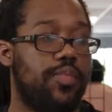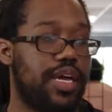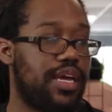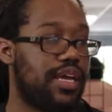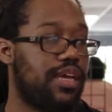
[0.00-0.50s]

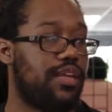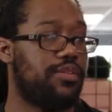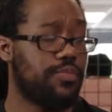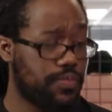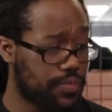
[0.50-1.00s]

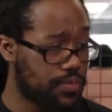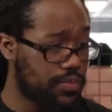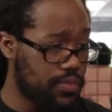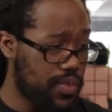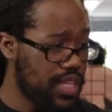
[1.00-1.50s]
And
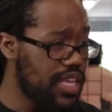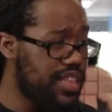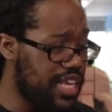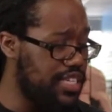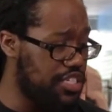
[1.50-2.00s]

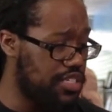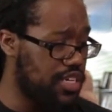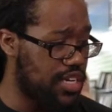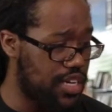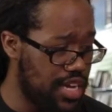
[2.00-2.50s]
they
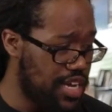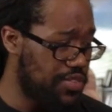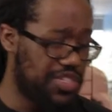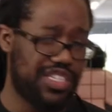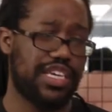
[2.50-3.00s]
just it's
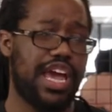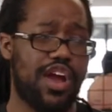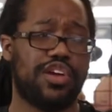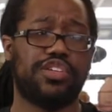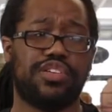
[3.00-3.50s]
just a
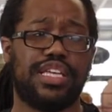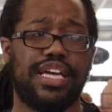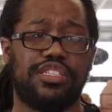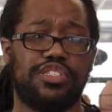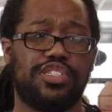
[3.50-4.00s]
character
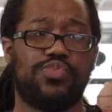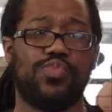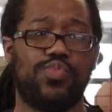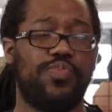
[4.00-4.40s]
that is just